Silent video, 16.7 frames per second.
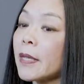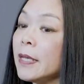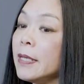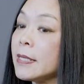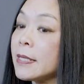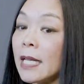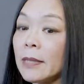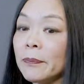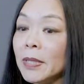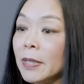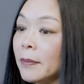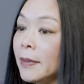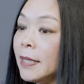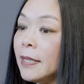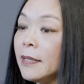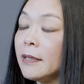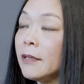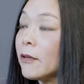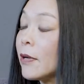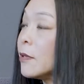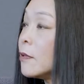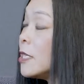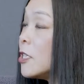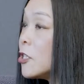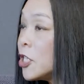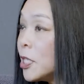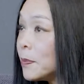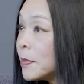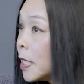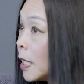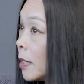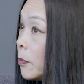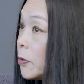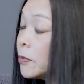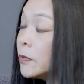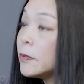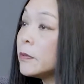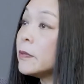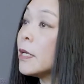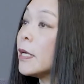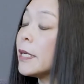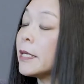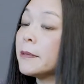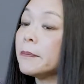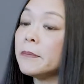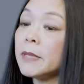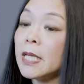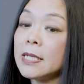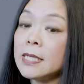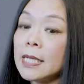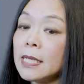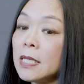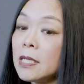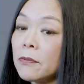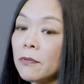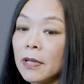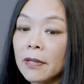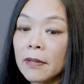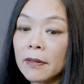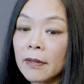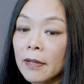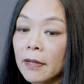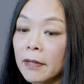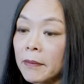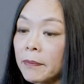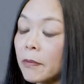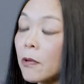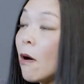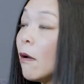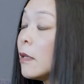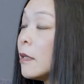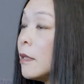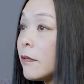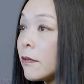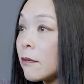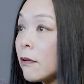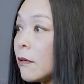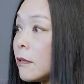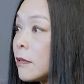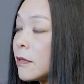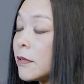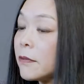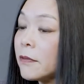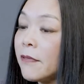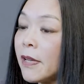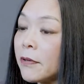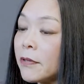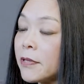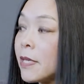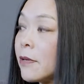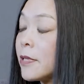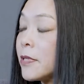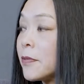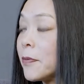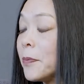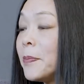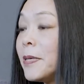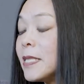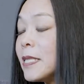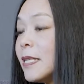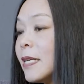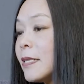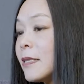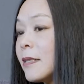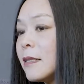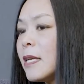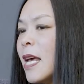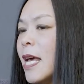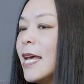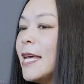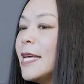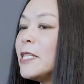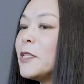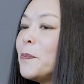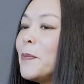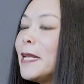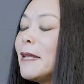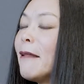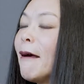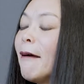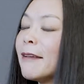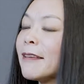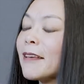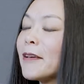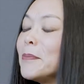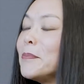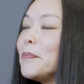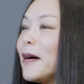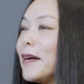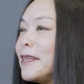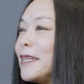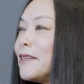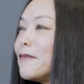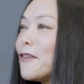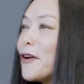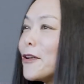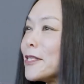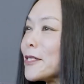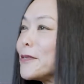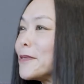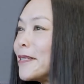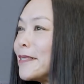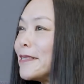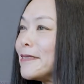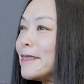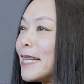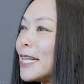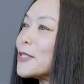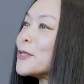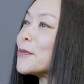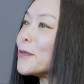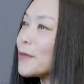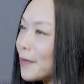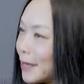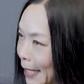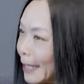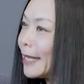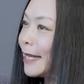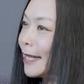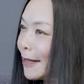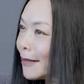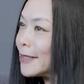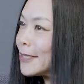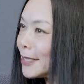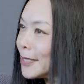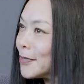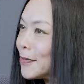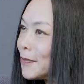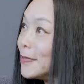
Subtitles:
is helping me, at the leadership table, dealing with colleagues across, various areas of business. And it's a bit like combining vertical and lateral thinking, to